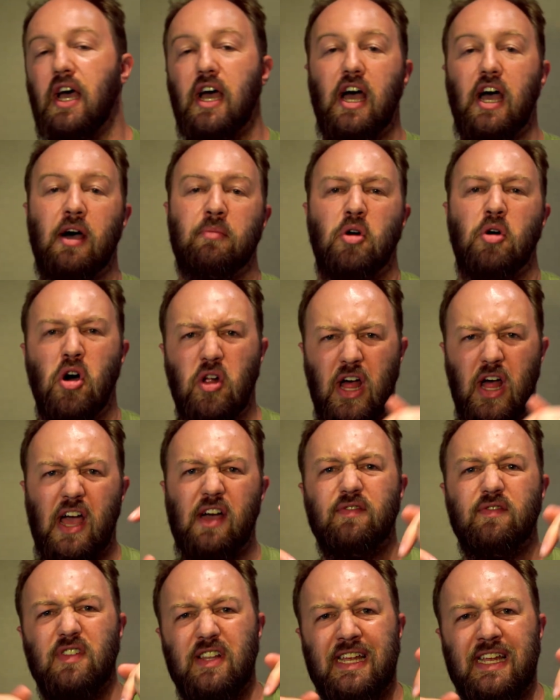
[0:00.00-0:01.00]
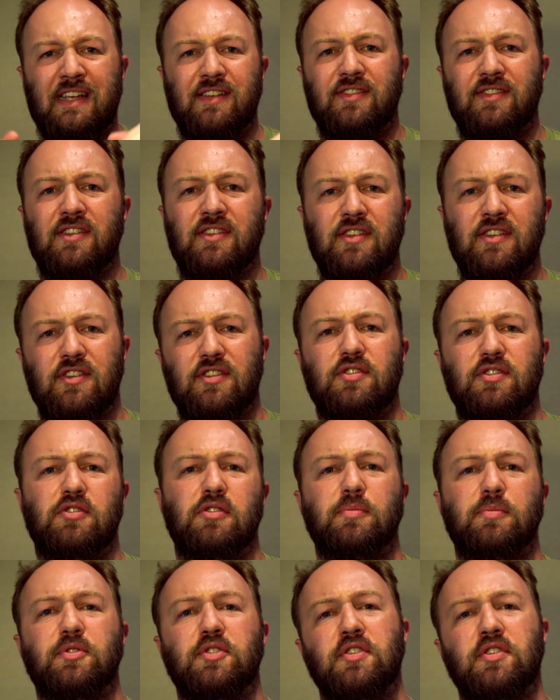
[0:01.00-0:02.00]
Um, I'll have links in the
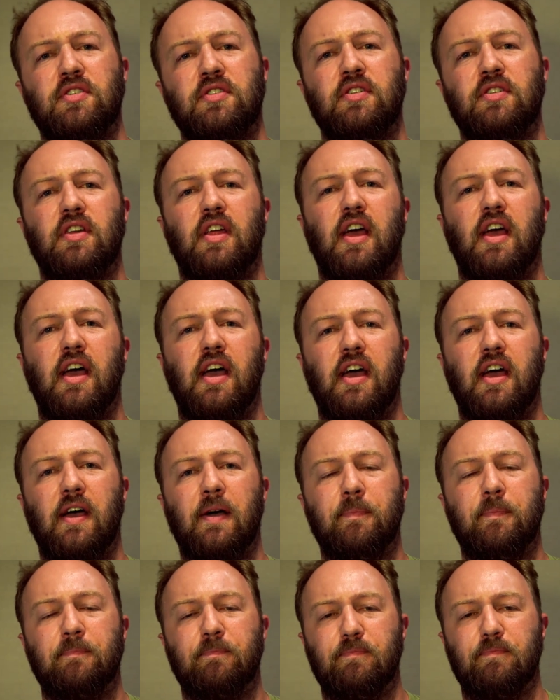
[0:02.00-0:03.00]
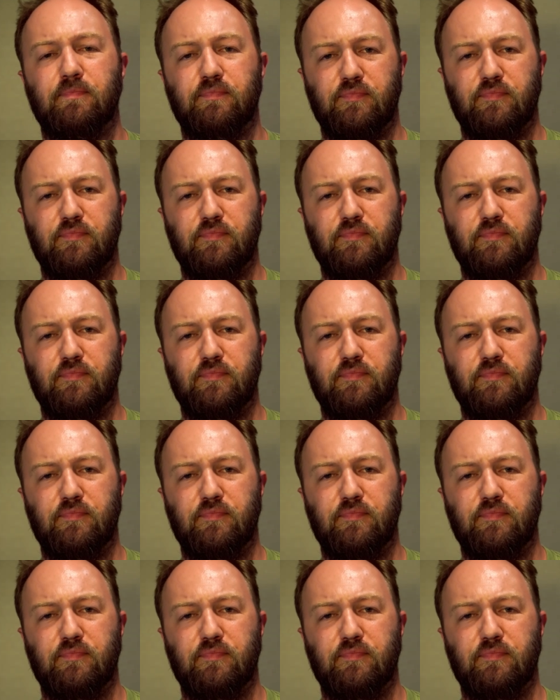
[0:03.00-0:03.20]
description um,